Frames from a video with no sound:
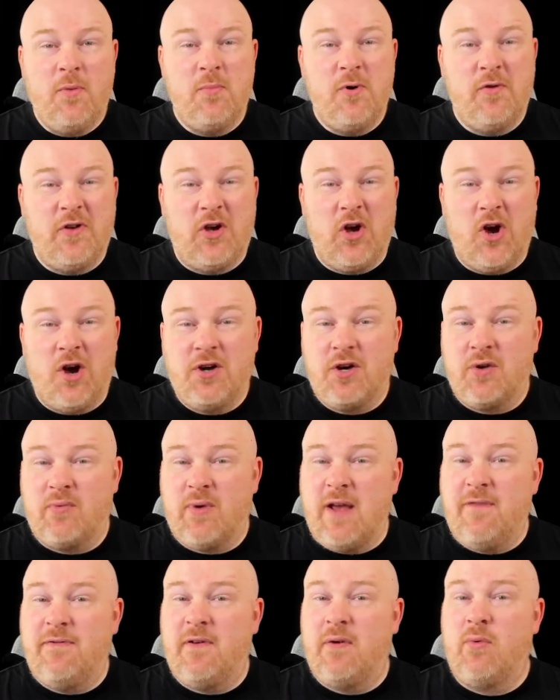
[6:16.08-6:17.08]
before moving on to
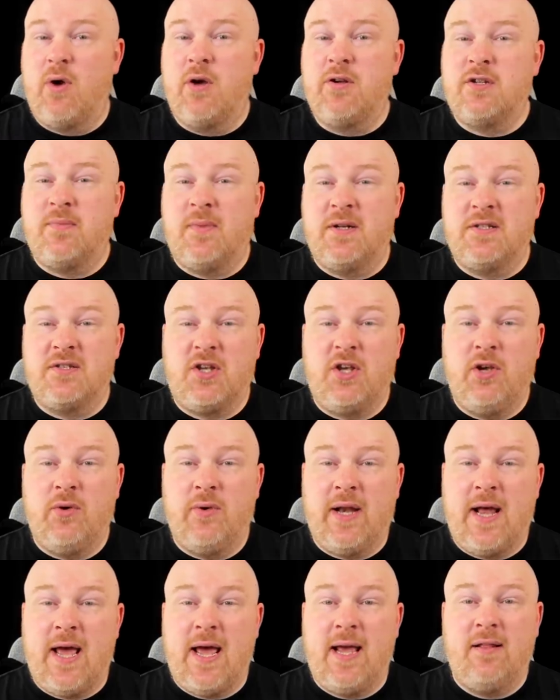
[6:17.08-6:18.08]
Rafe and Rosamund,
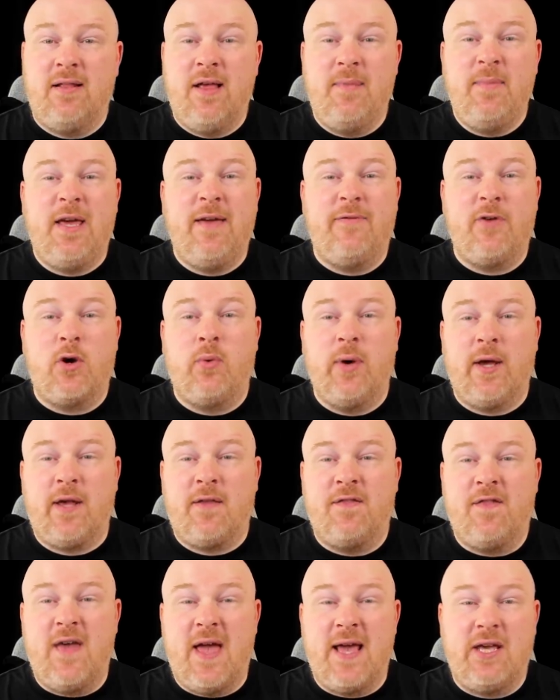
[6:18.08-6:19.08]
Q&A, let me give a
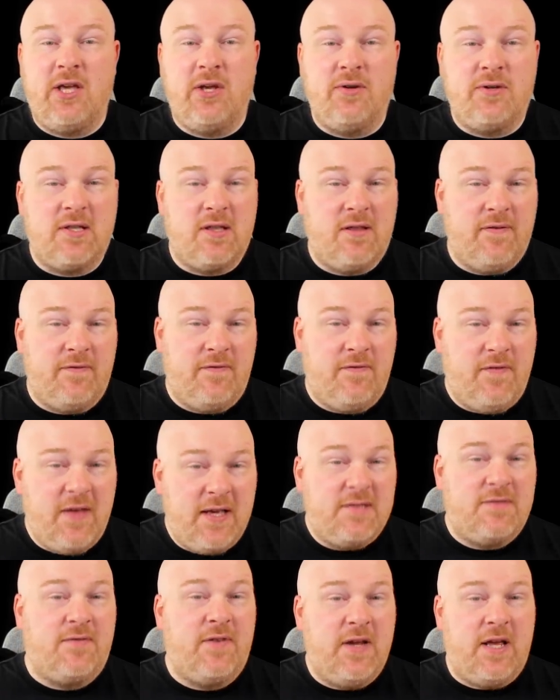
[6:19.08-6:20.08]
quick thank you to
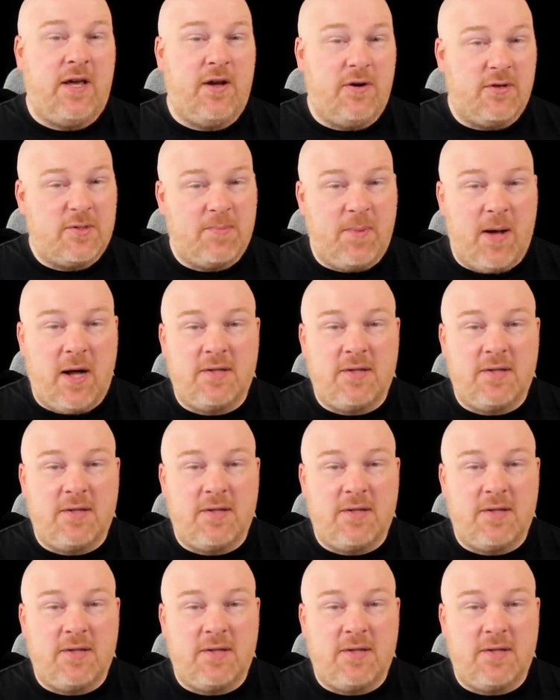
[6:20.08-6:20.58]
this video